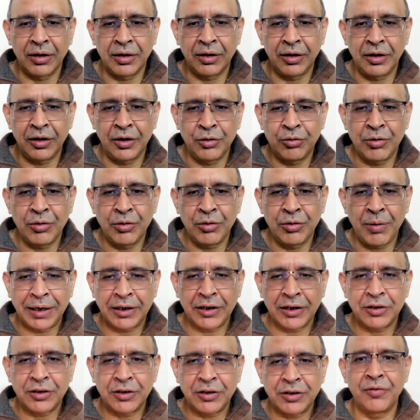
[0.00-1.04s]
do a
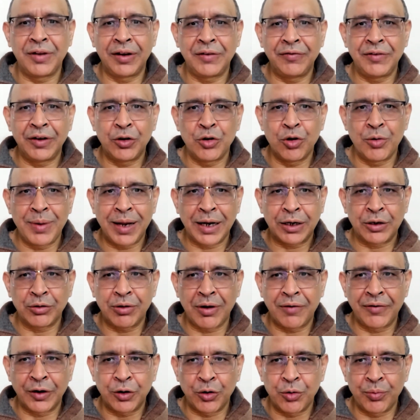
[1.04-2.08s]
better job when we go back
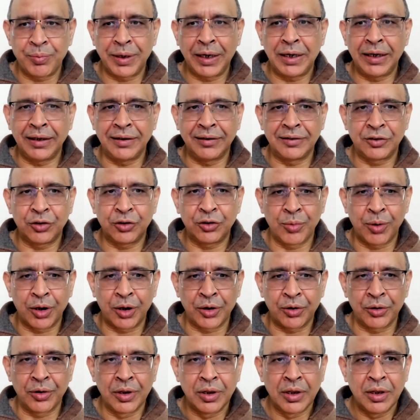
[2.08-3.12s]
to our OPDs
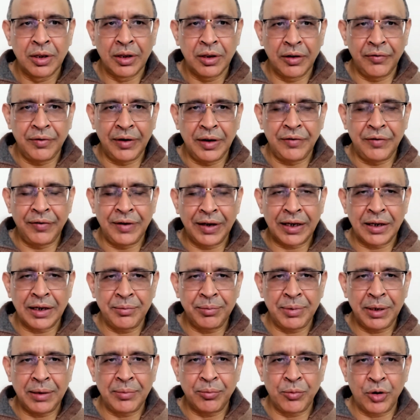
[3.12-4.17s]
tomorrow. We
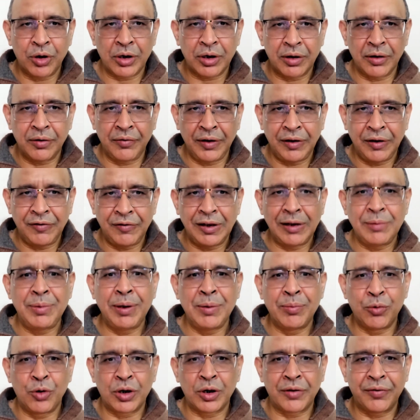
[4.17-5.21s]
will be
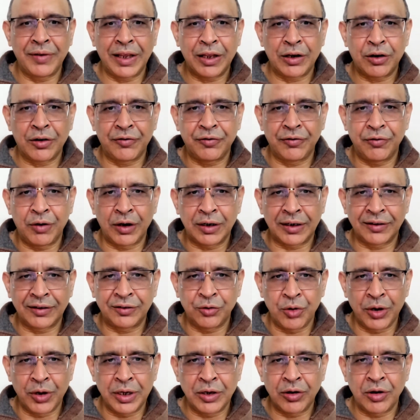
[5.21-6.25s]
more aware of what is
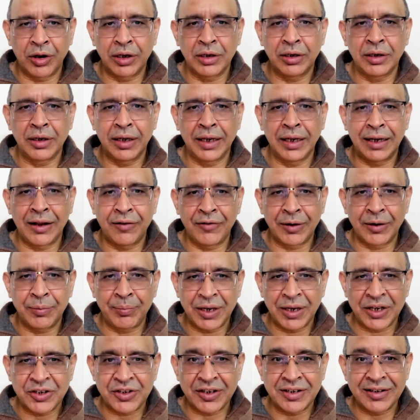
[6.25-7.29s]
going on in our
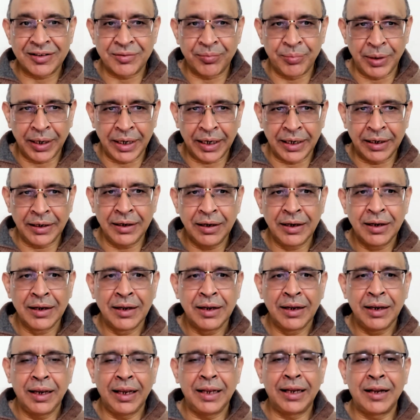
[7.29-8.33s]
patient's brain,
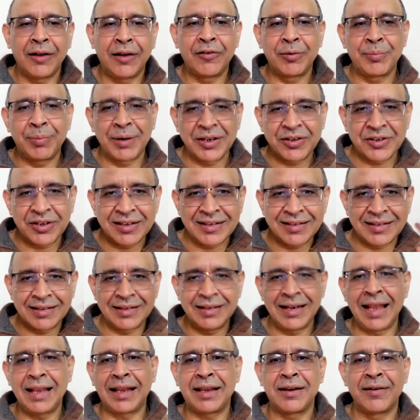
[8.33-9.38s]
in our patient's
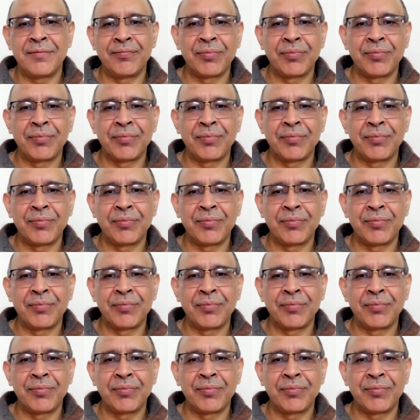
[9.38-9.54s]
neck,